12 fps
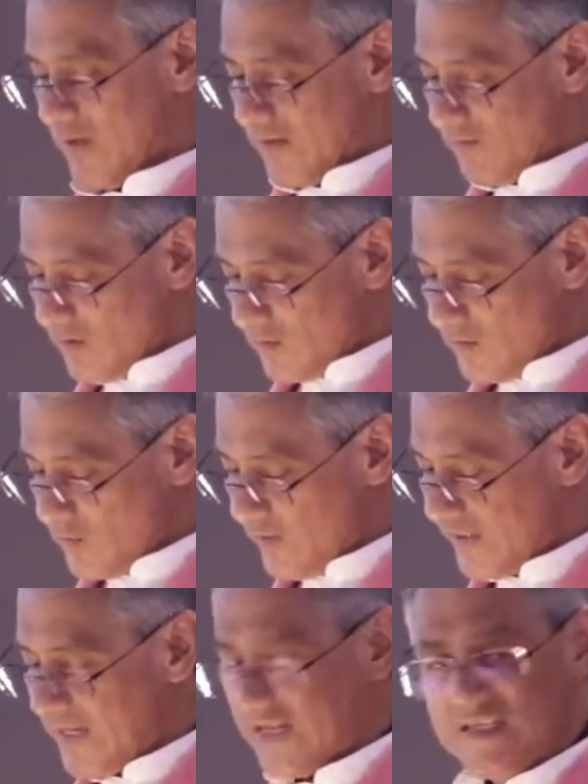If you don't know
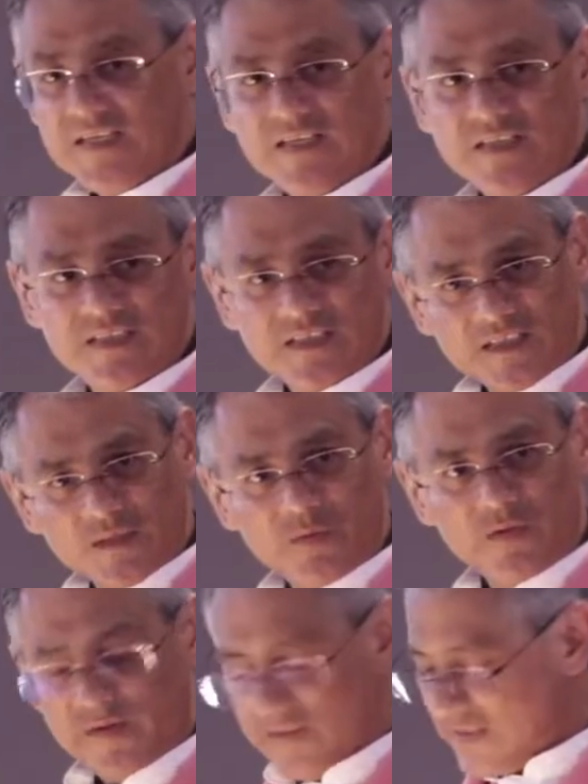what that is, just a
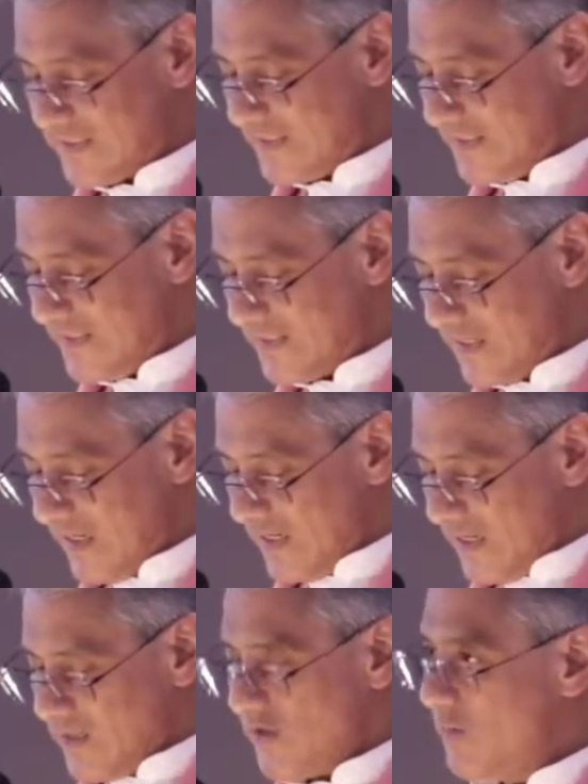parenthesis,
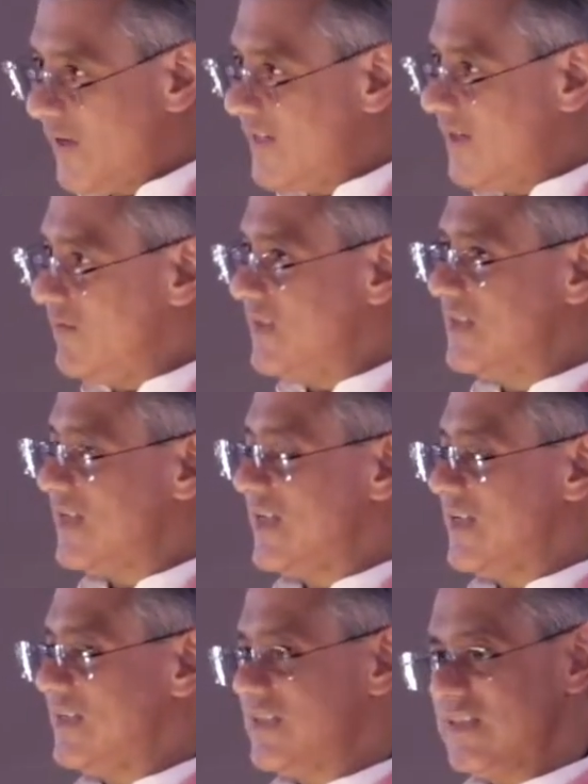Humanae Vitae
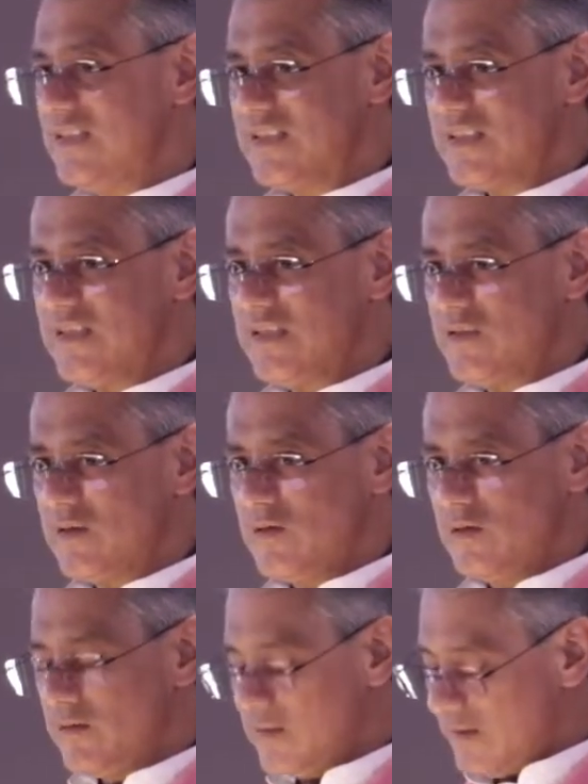is an
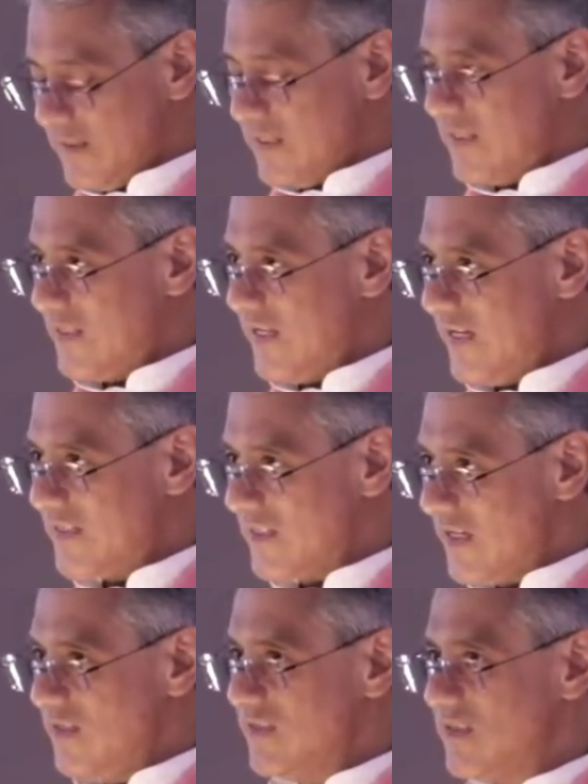encyclical that
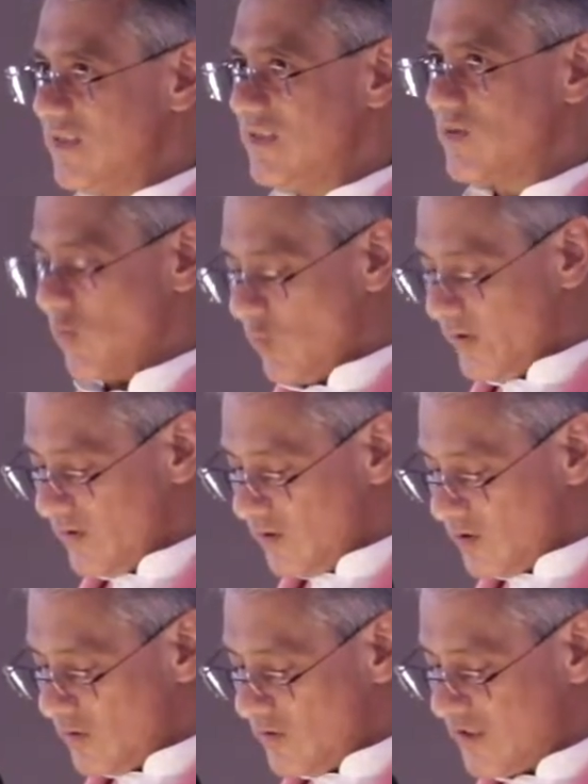tells us what the
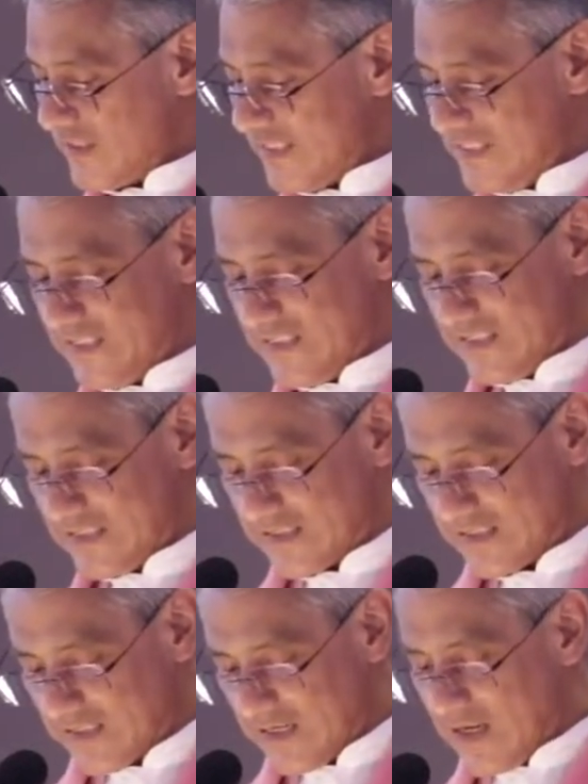church teaches
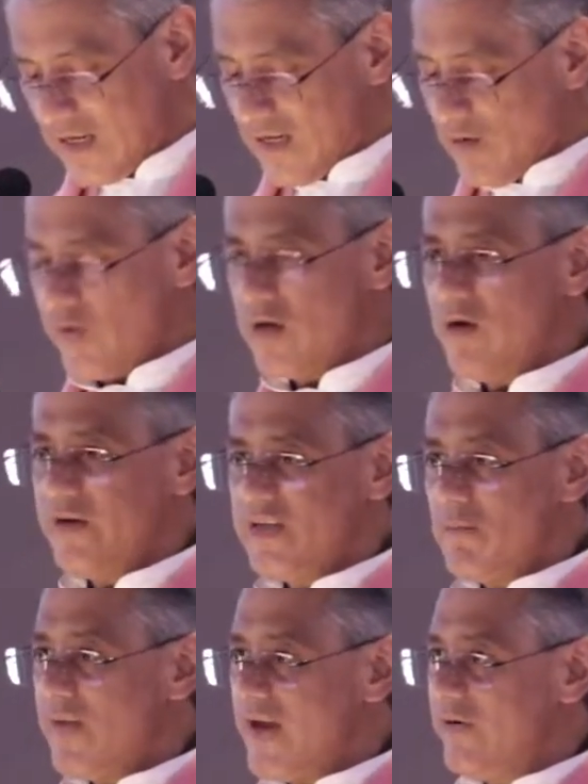
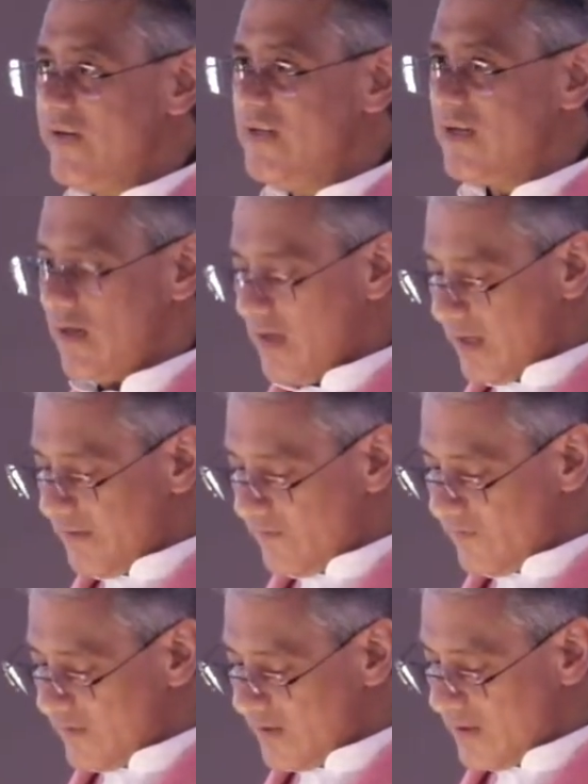regarding married
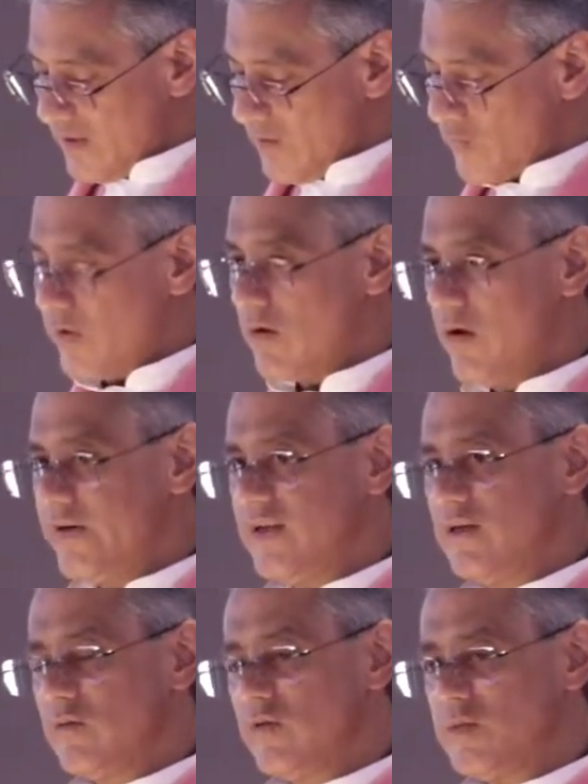love,
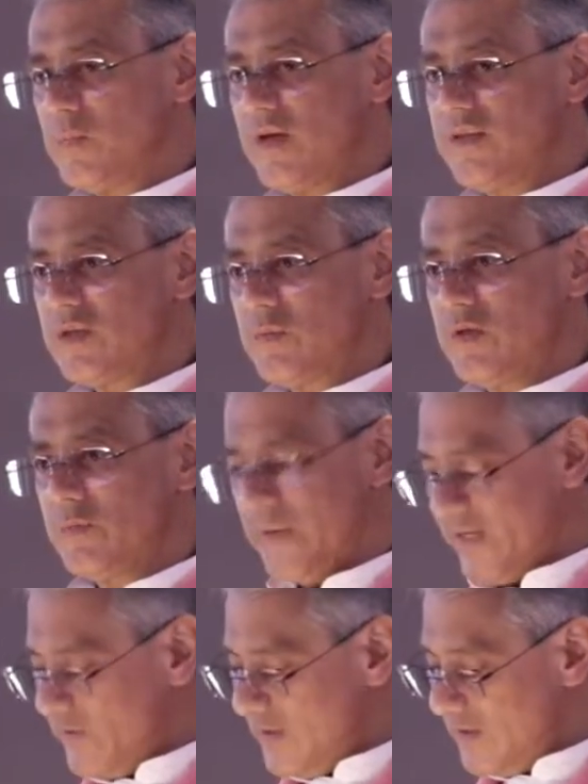regarding responsible
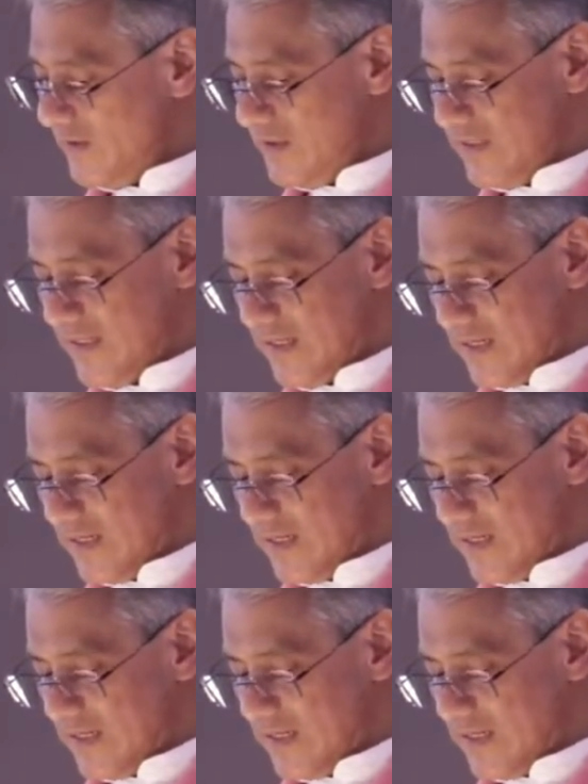parenthood,